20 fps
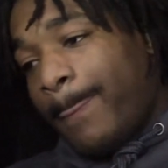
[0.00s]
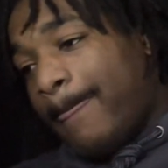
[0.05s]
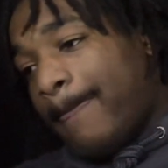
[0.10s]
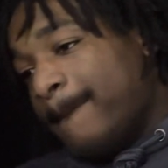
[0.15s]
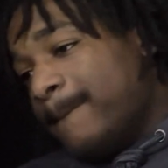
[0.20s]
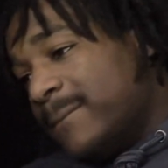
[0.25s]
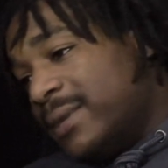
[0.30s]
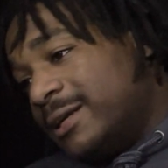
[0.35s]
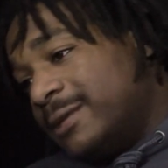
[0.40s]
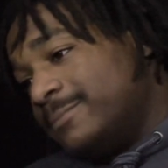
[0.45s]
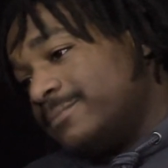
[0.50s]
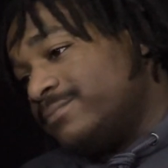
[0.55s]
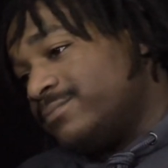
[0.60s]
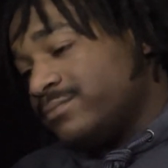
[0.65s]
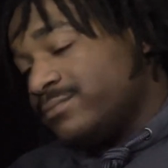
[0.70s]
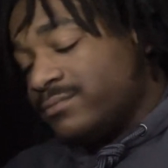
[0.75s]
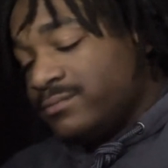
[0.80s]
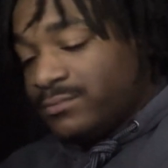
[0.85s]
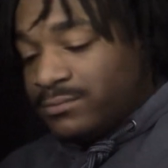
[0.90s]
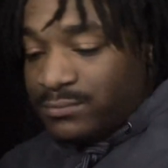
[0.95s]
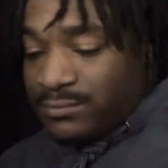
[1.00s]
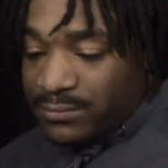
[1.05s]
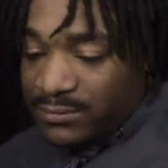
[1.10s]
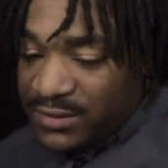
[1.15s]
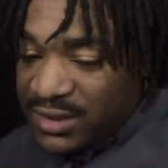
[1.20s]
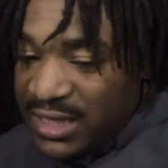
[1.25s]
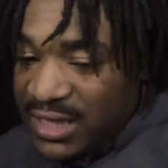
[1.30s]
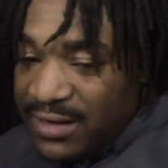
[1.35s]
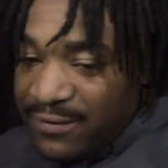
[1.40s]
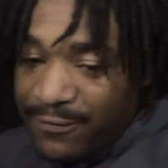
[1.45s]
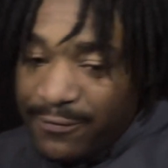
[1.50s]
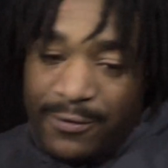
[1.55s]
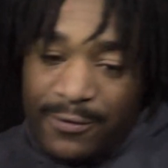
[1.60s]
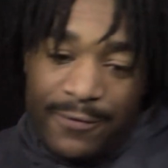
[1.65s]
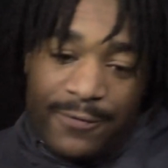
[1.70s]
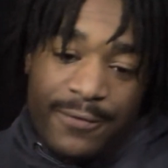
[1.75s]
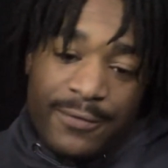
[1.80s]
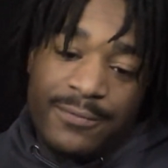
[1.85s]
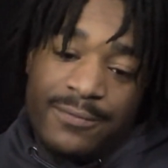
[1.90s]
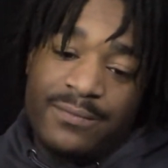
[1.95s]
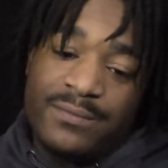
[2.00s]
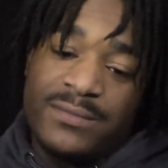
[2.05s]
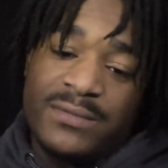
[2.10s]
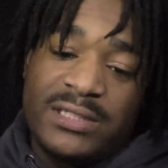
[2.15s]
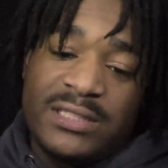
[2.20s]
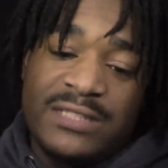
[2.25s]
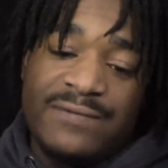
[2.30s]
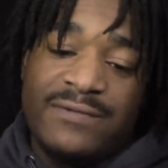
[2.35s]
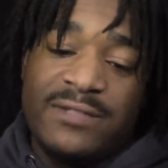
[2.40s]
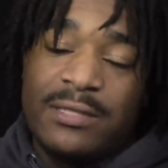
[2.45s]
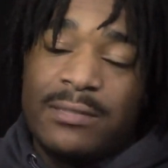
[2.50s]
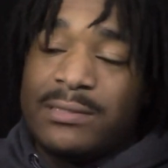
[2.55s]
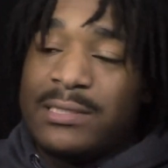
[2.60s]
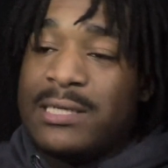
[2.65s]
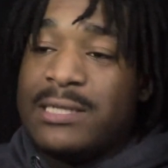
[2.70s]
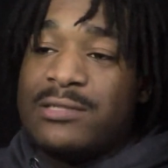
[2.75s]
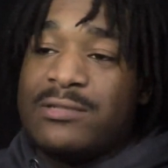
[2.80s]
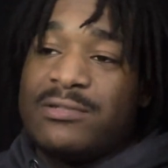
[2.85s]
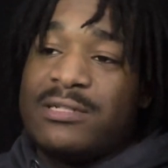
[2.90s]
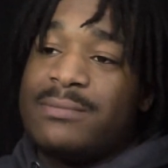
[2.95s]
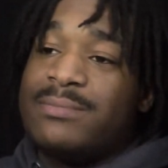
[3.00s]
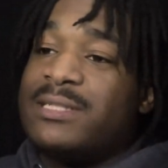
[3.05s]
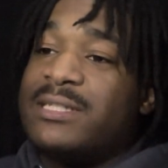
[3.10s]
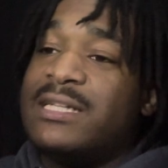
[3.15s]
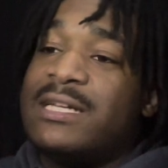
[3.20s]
But yeah, for this video was unscripted.